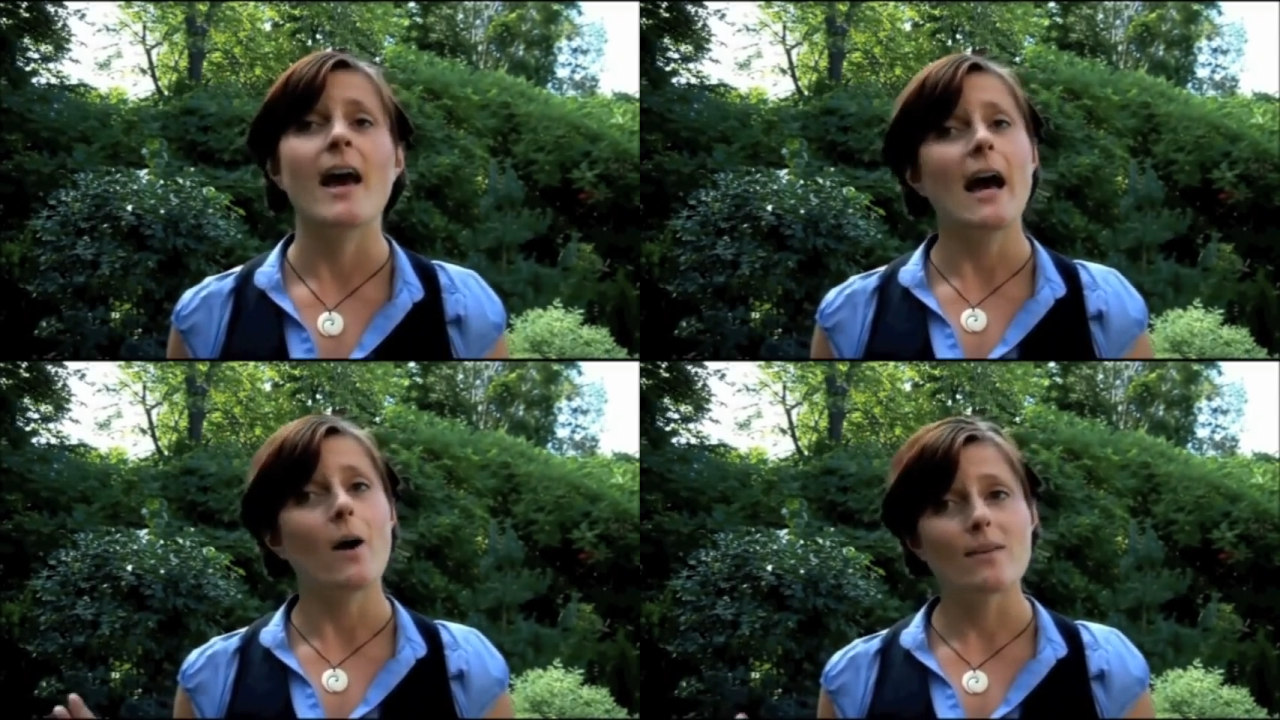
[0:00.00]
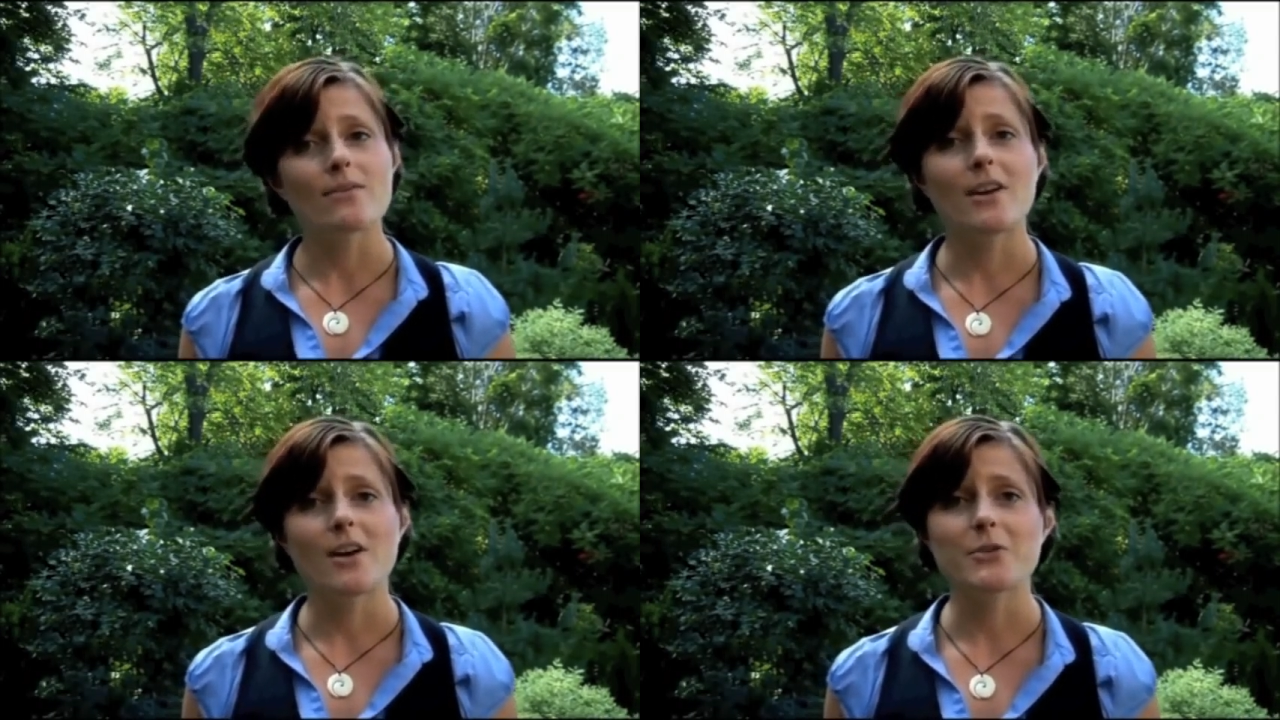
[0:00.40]

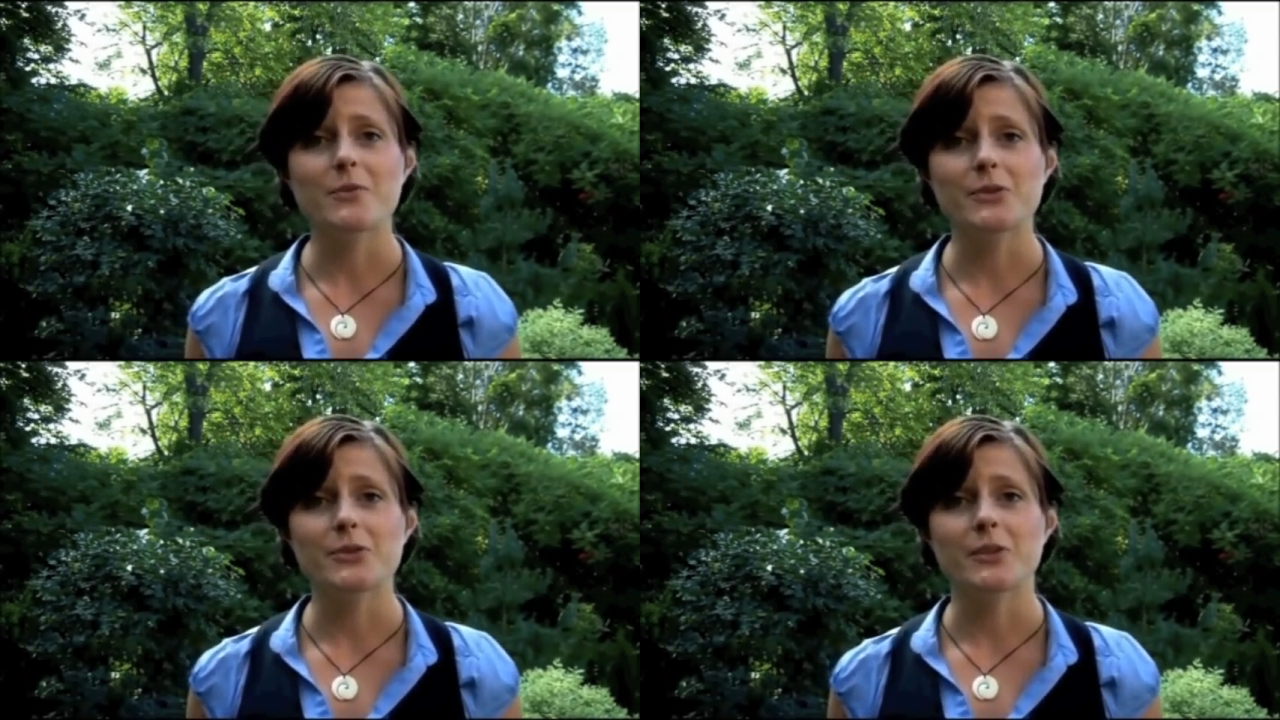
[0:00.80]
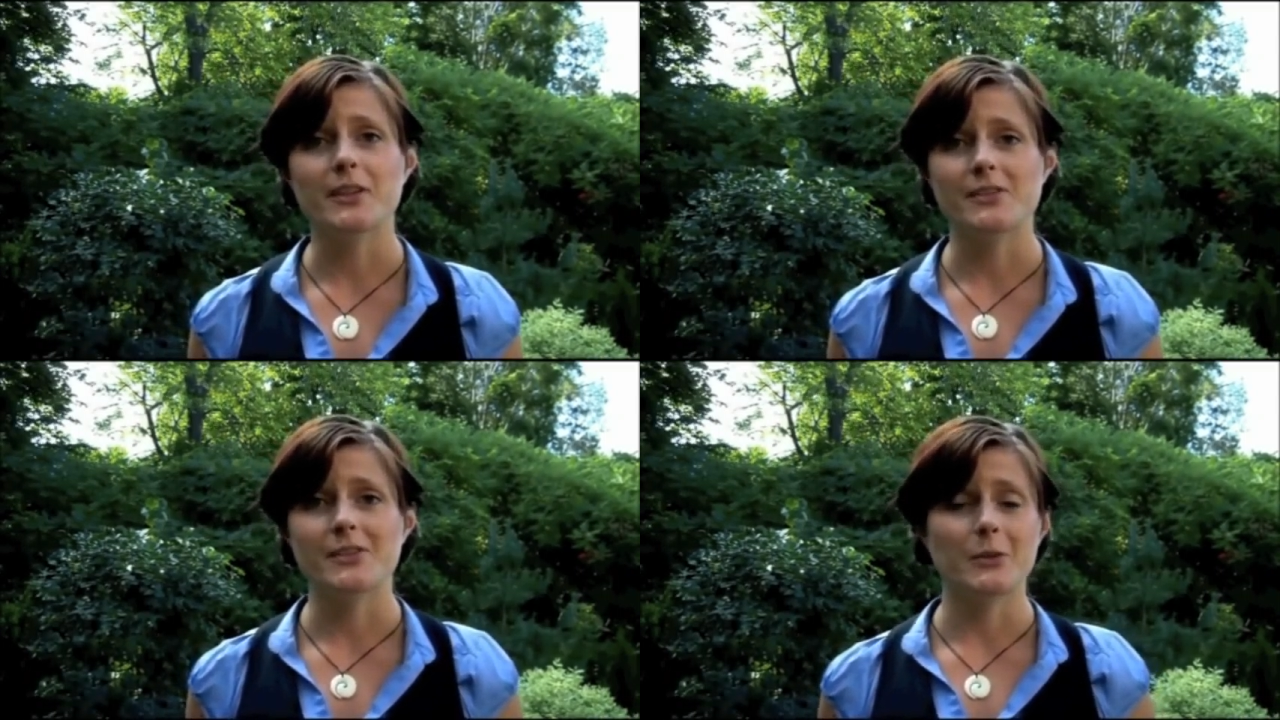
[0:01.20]
However controversial
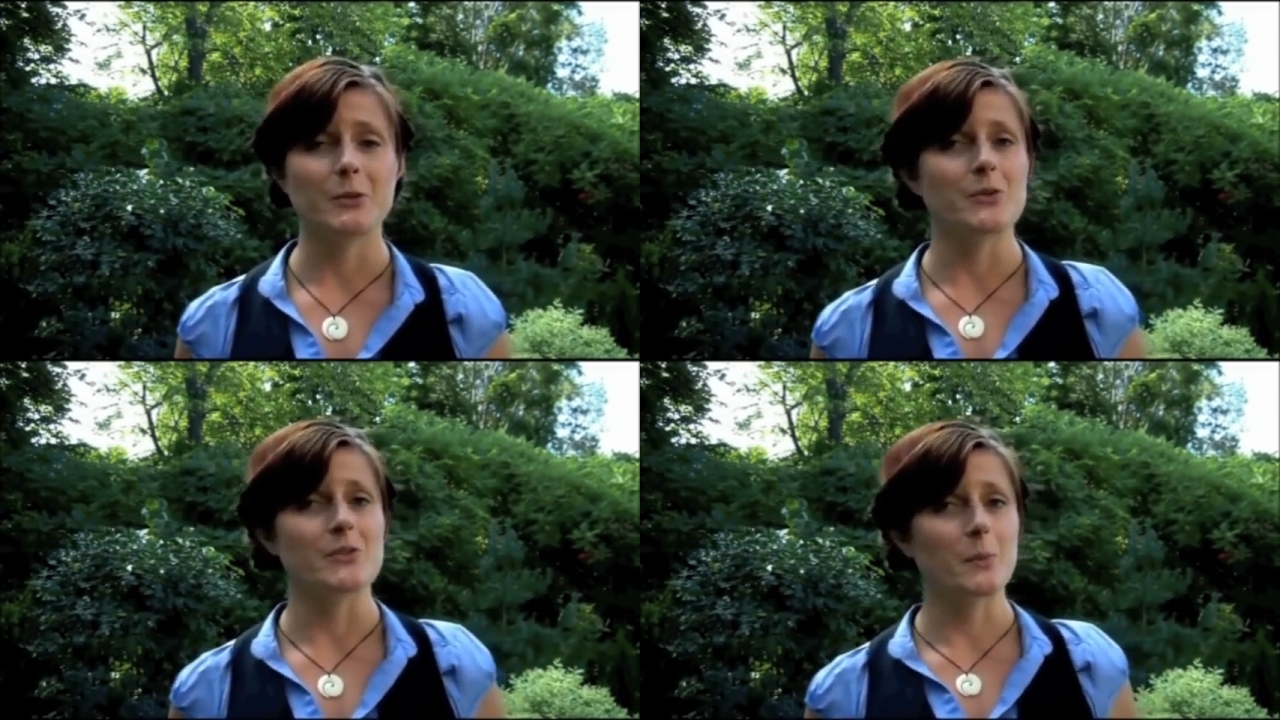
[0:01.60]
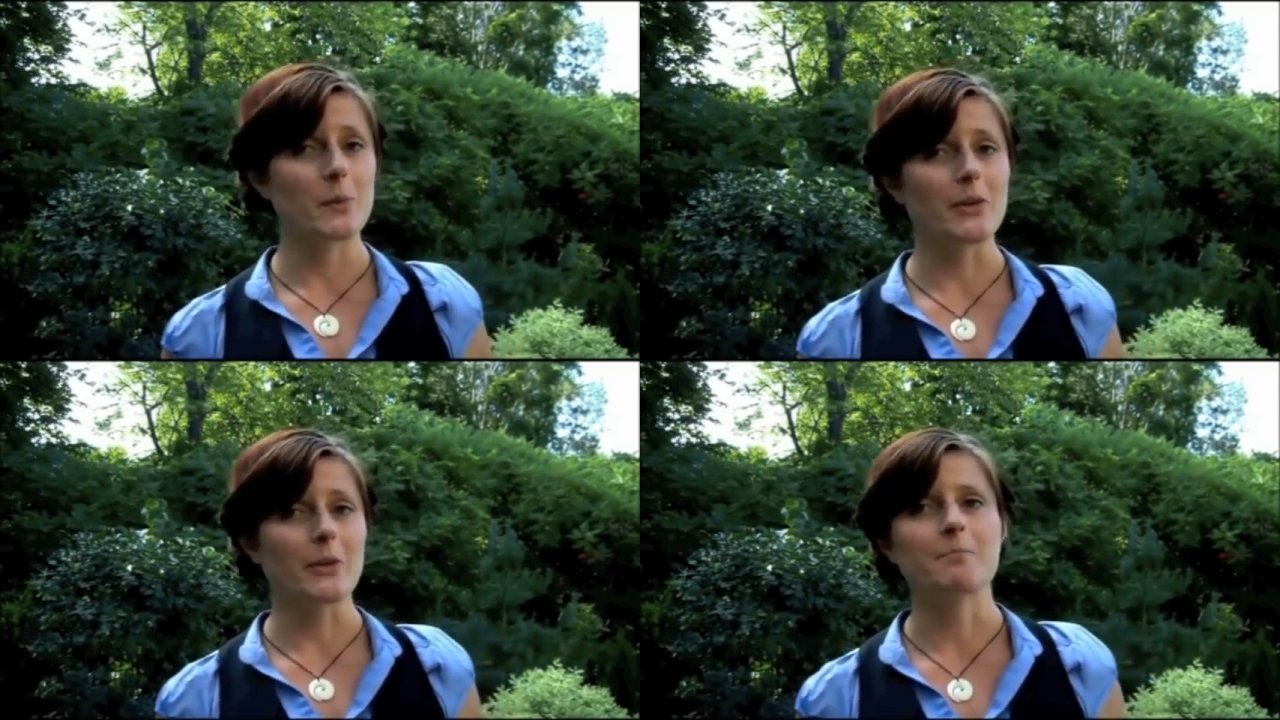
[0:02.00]
Keel's conclusions
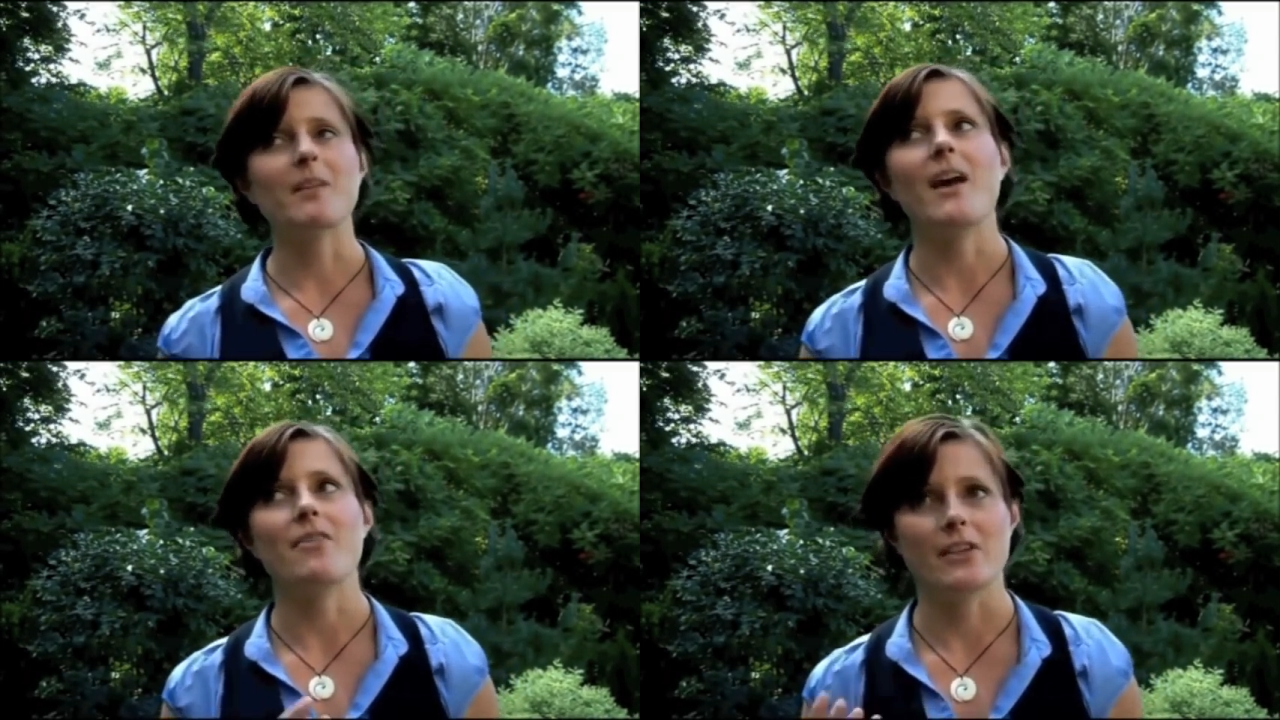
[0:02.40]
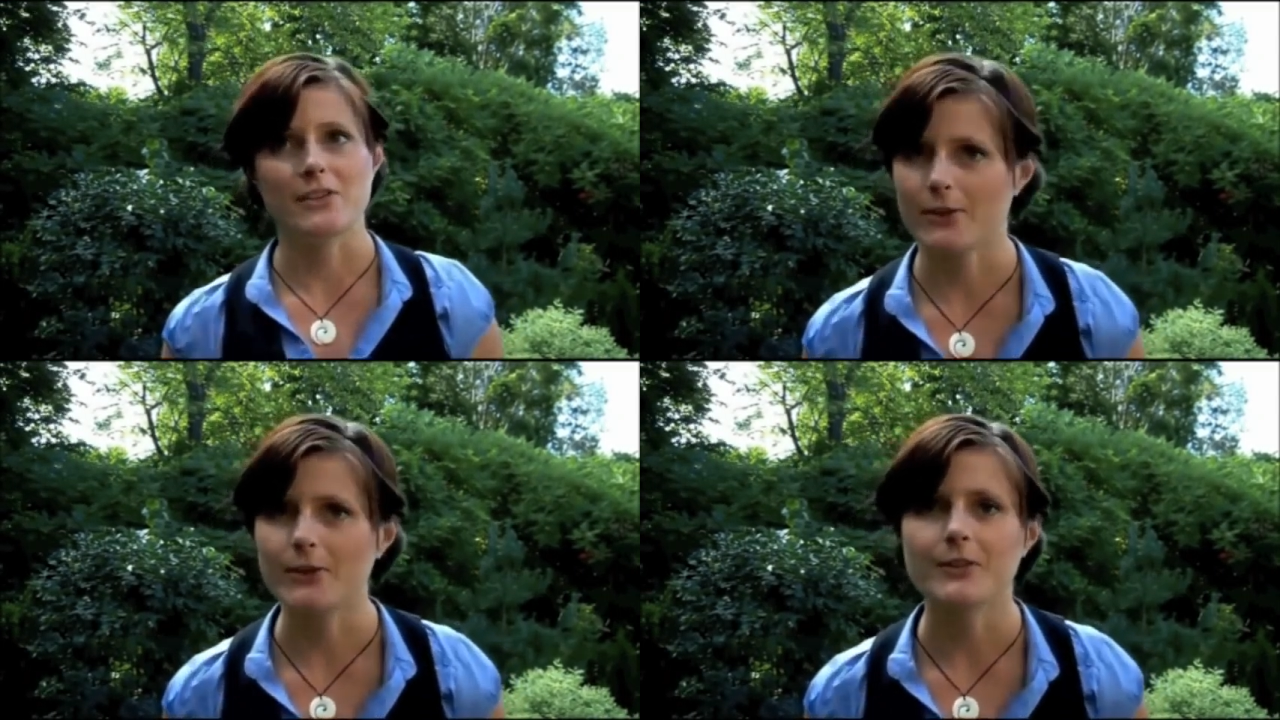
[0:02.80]
were, and they
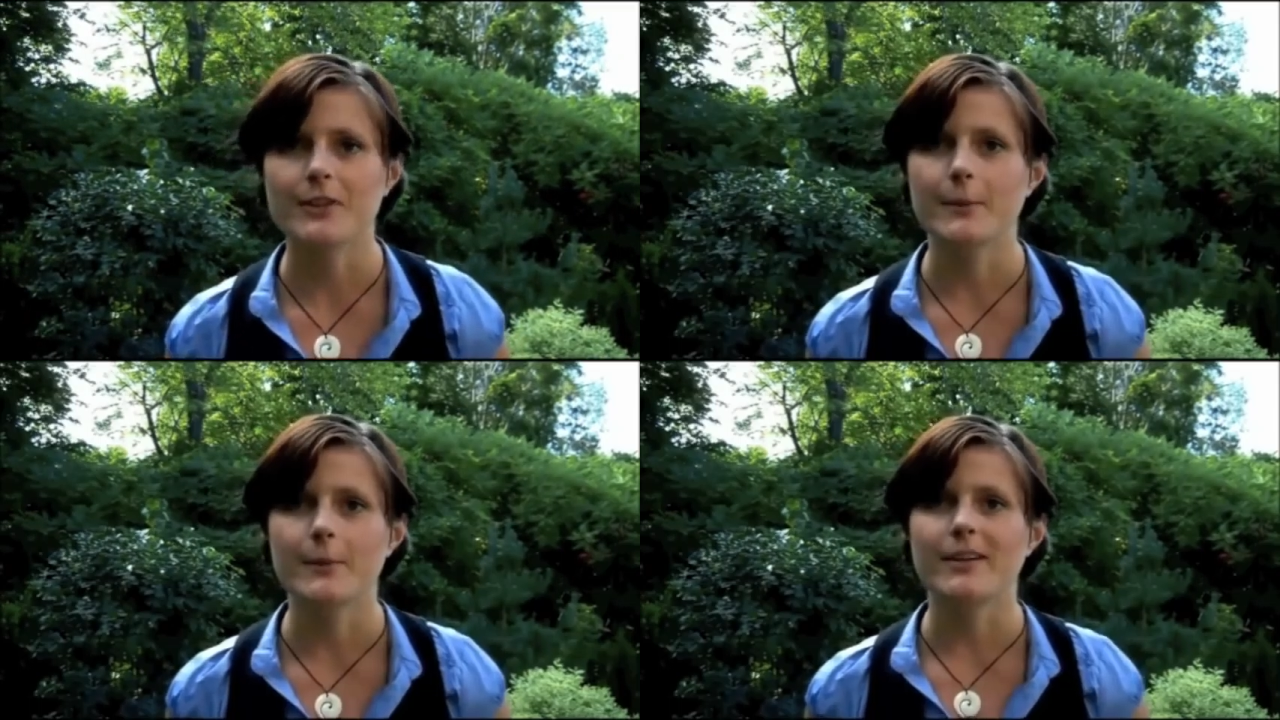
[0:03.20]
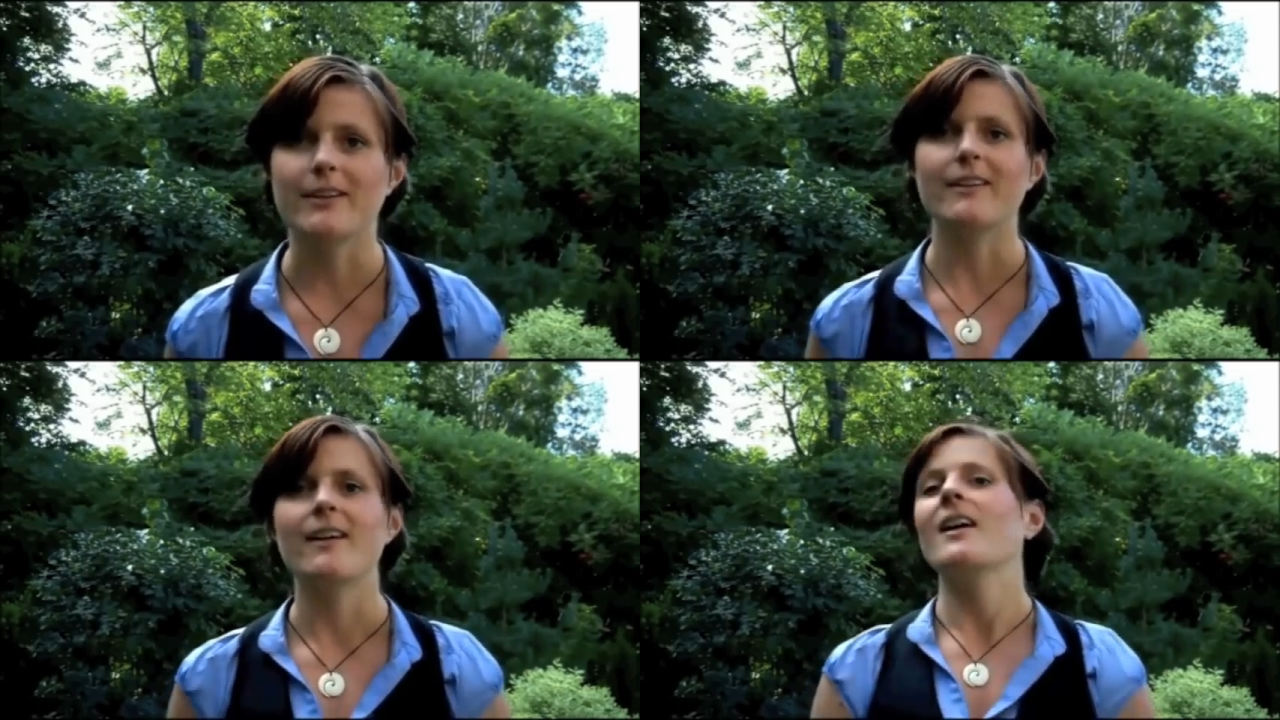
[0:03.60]
certainly
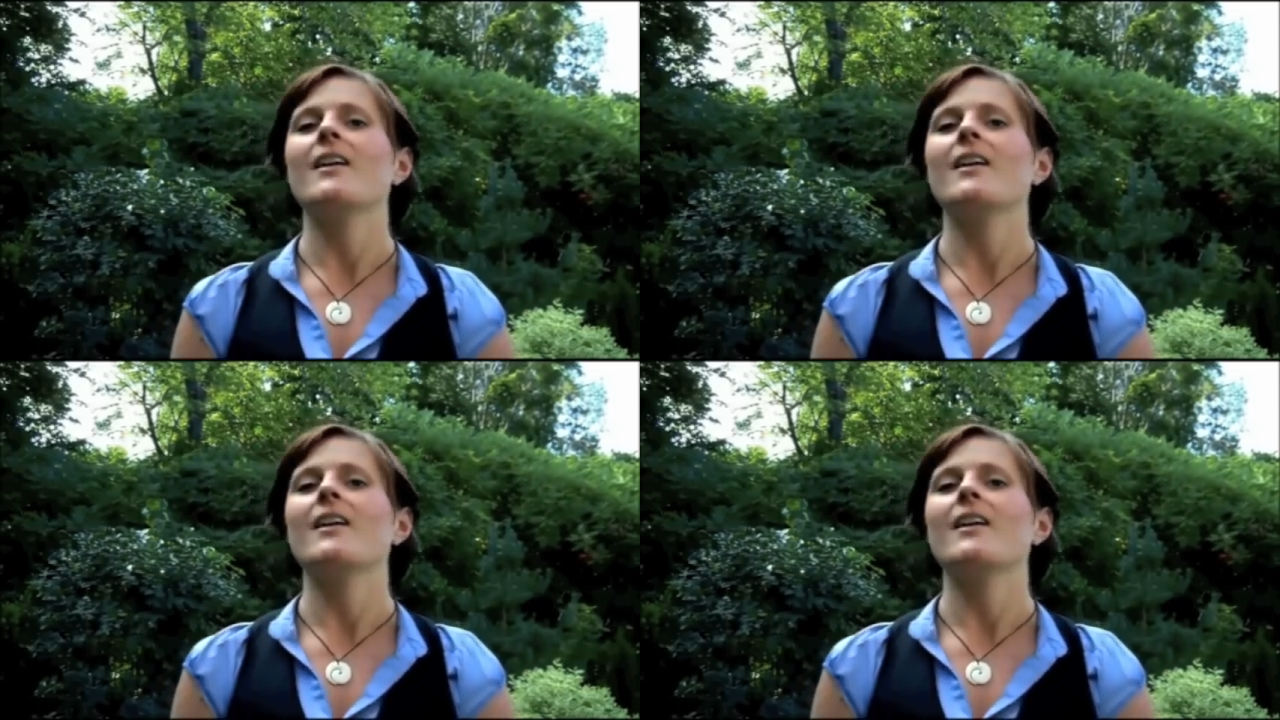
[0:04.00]
were,